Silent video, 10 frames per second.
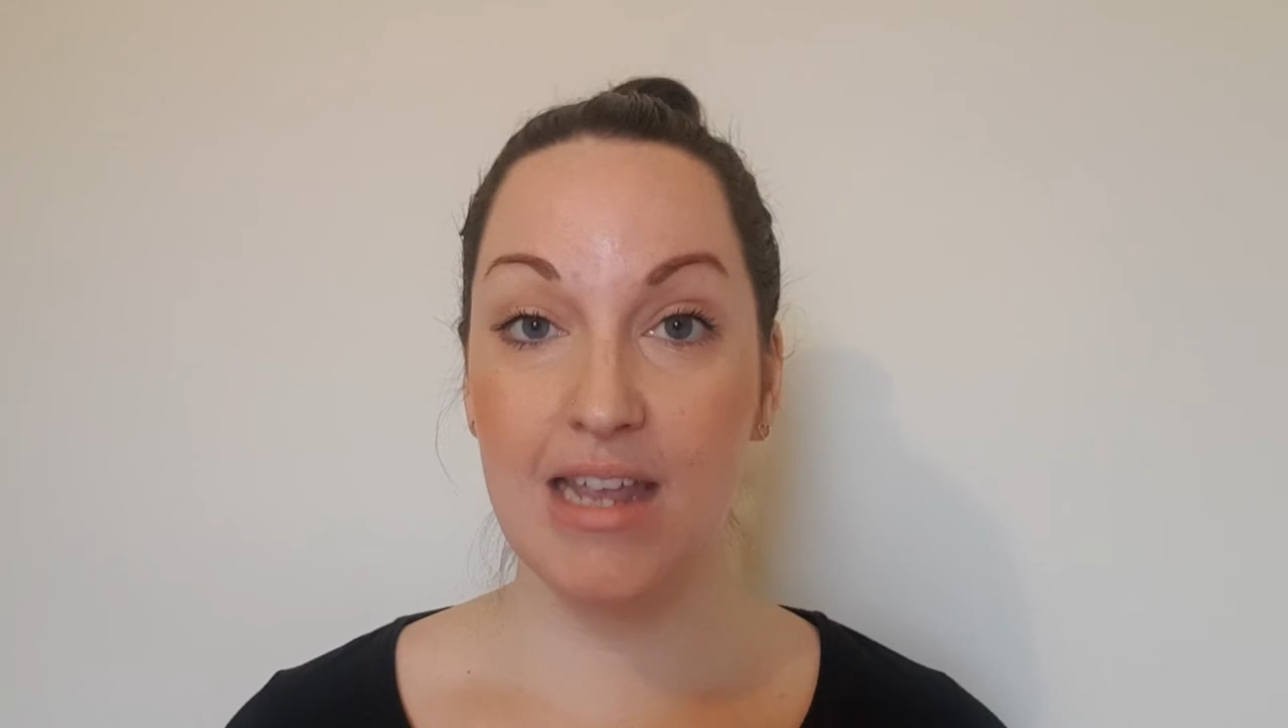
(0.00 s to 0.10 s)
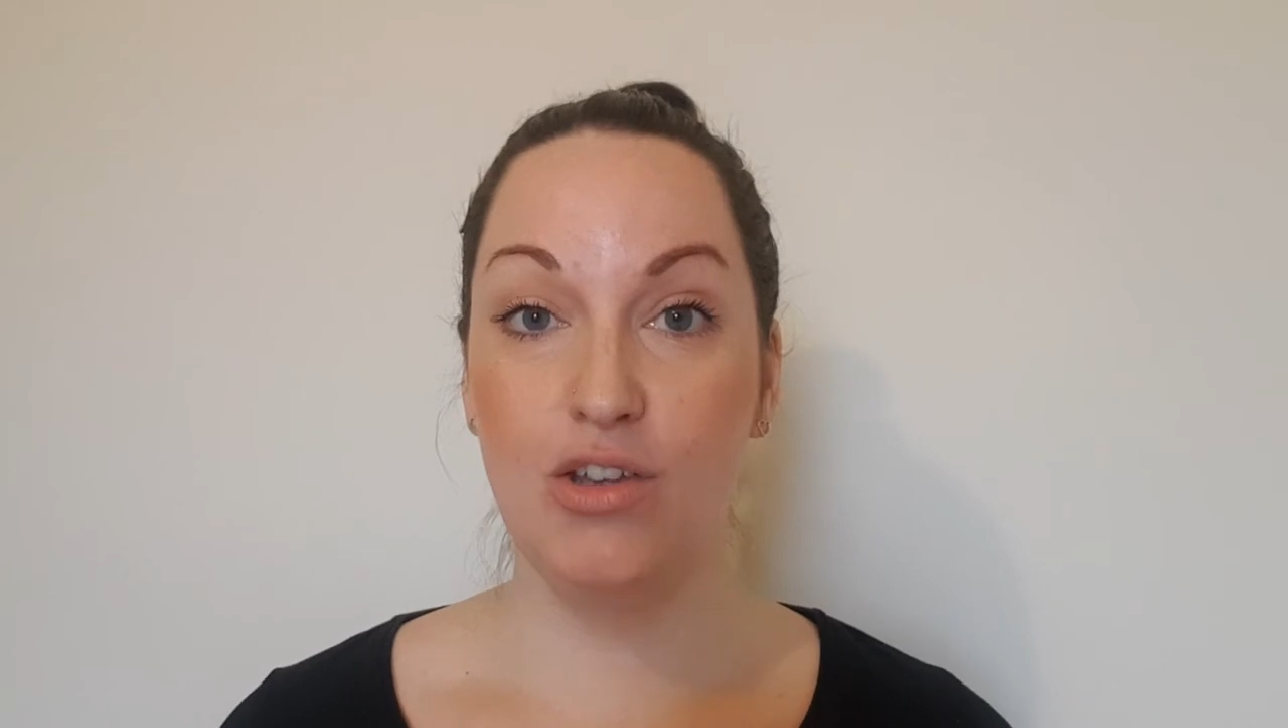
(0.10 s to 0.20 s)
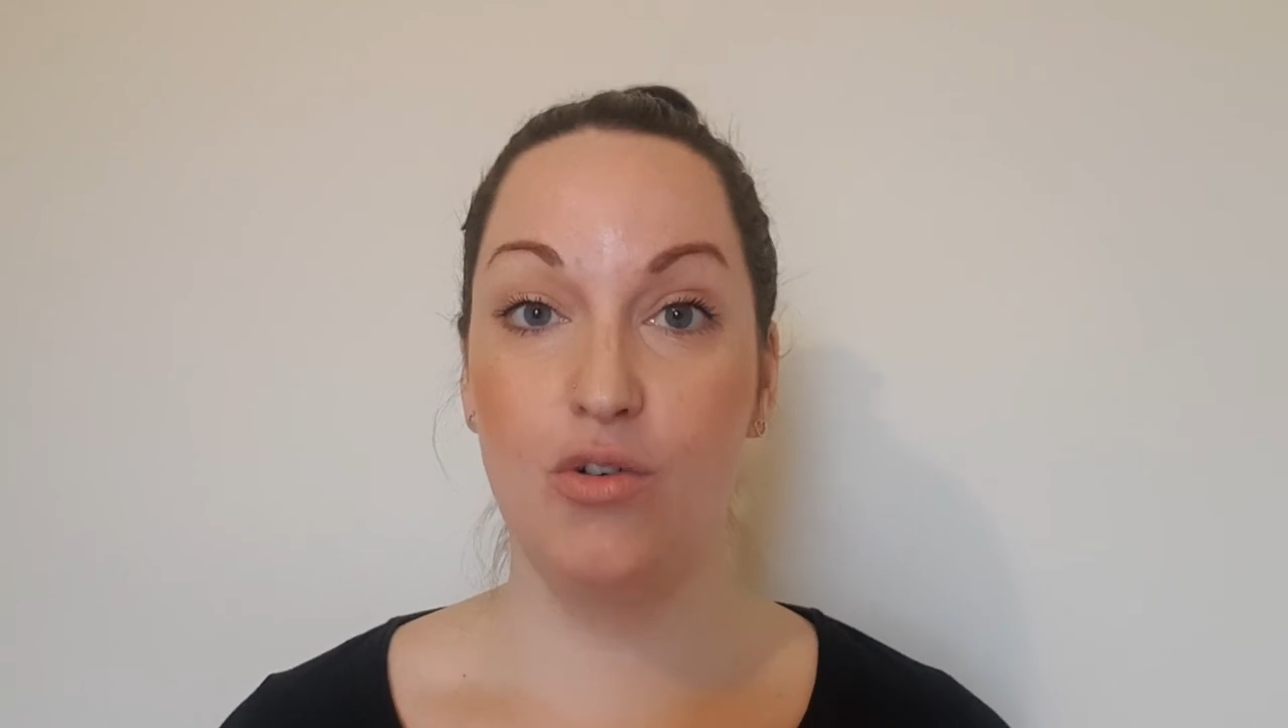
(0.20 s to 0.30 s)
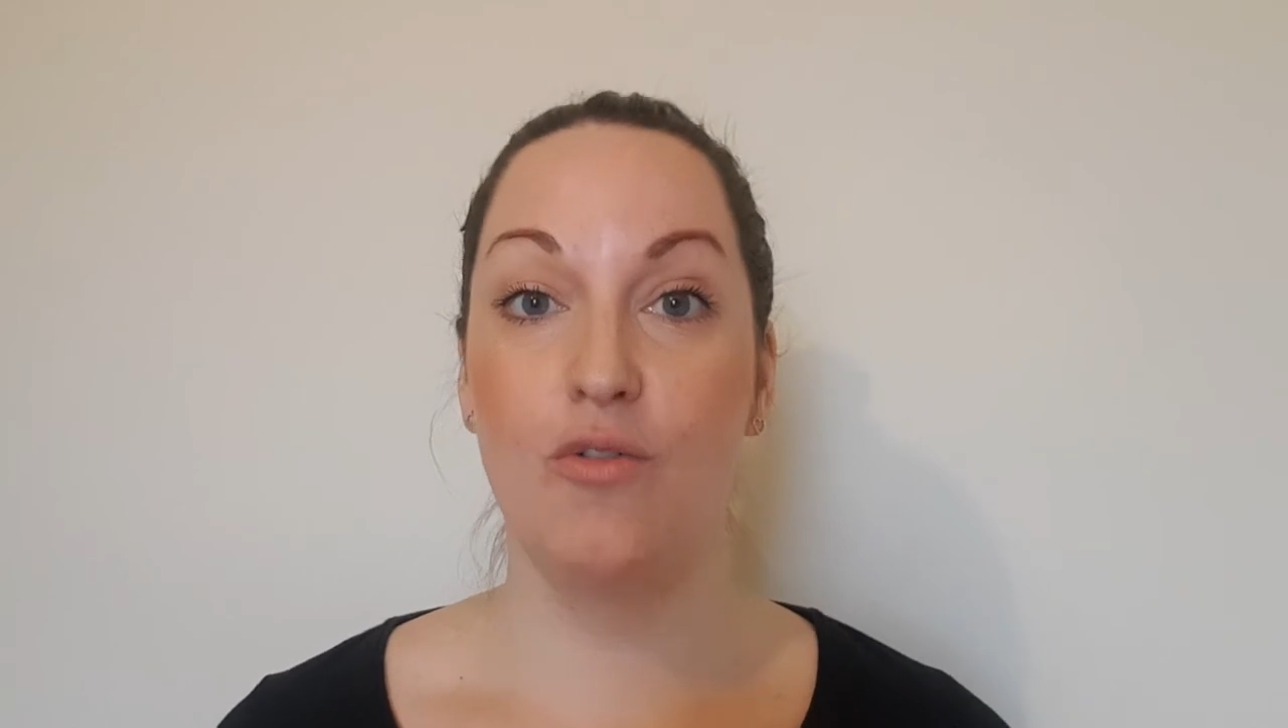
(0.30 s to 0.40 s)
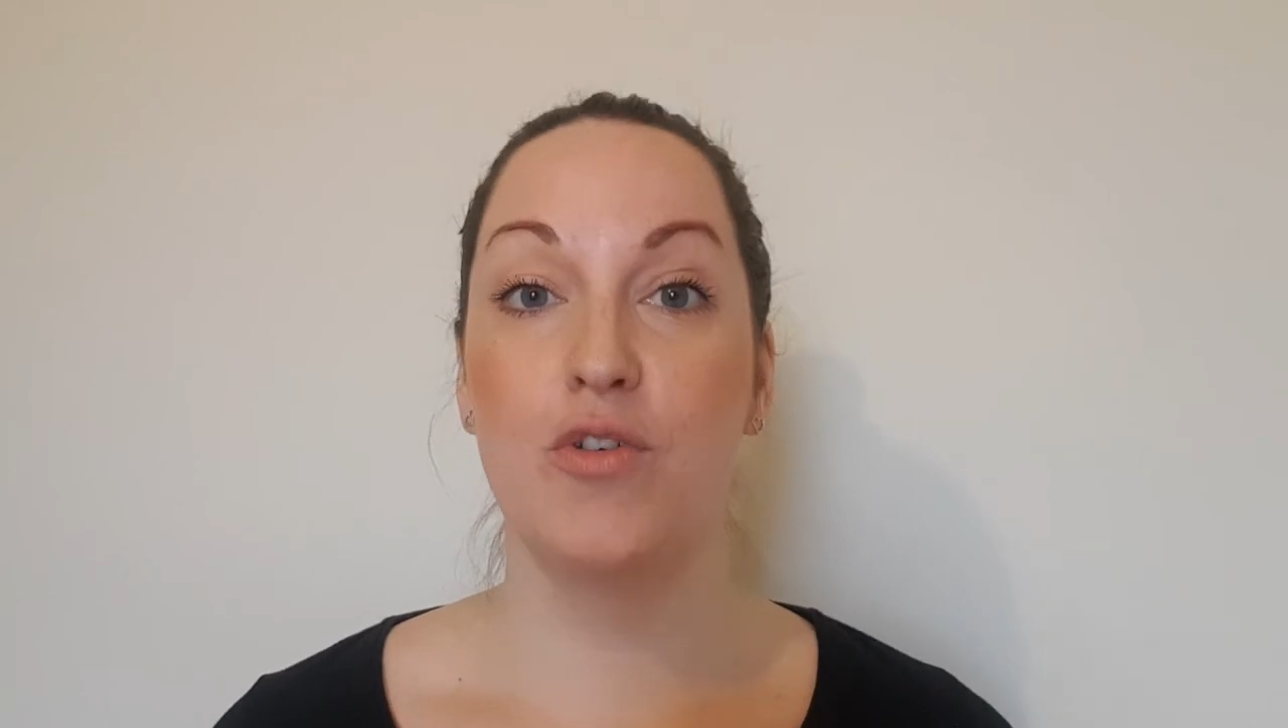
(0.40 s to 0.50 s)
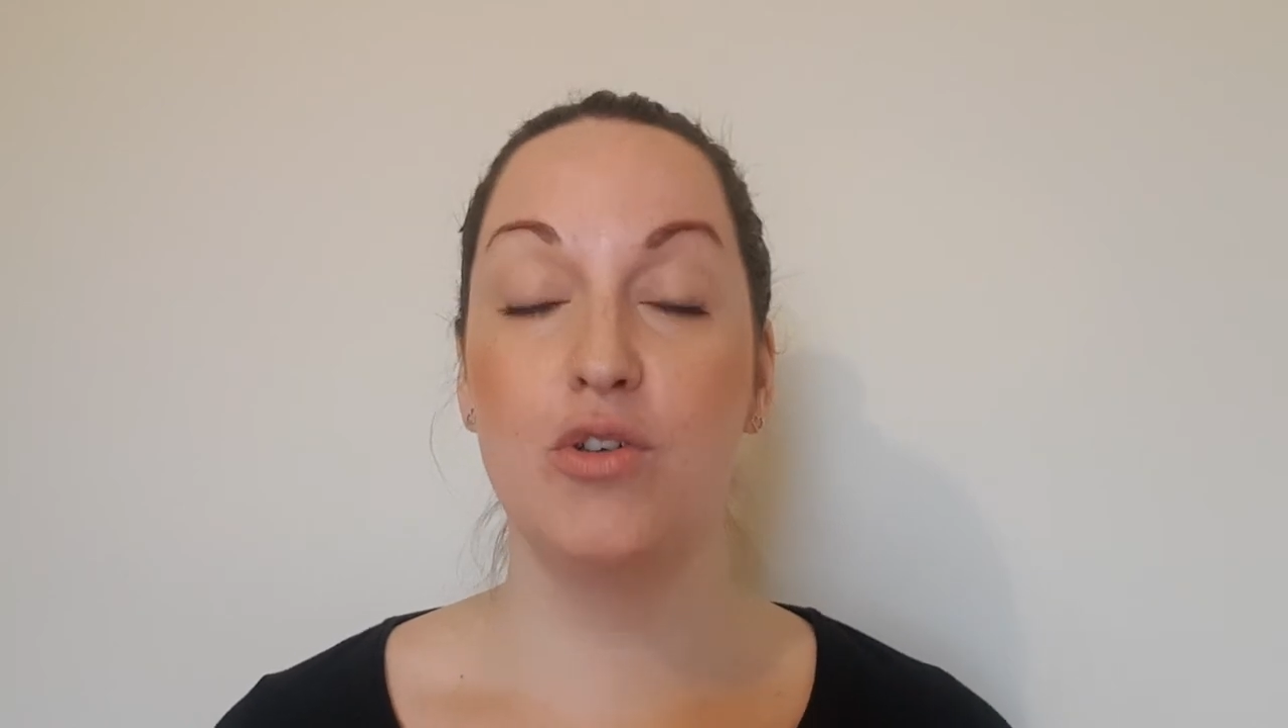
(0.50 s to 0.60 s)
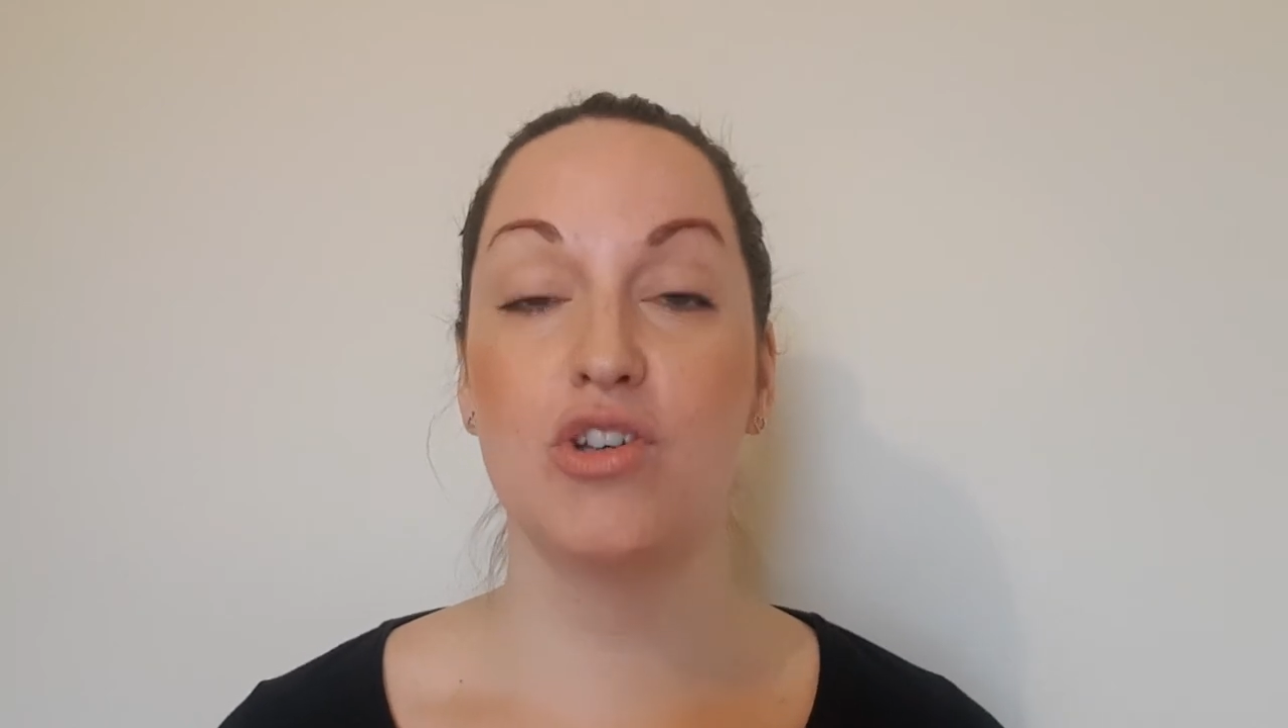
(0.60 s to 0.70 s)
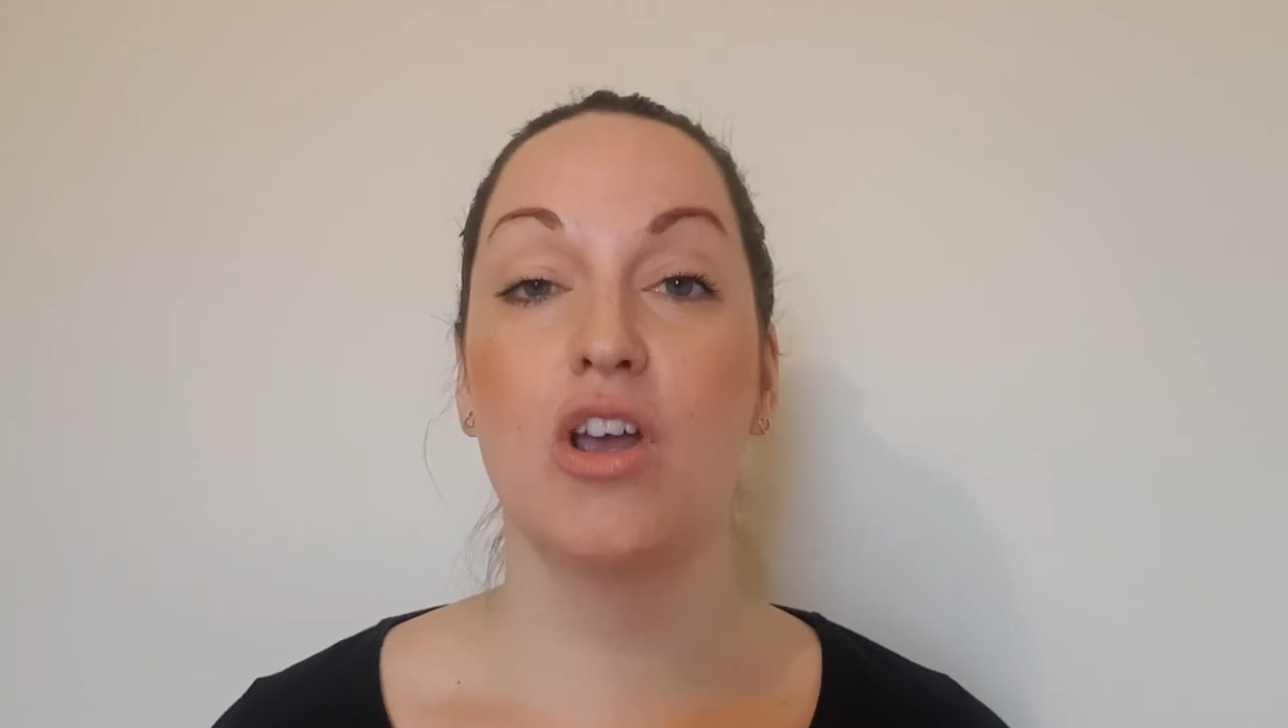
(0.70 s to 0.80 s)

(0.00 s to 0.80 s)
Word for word: in your future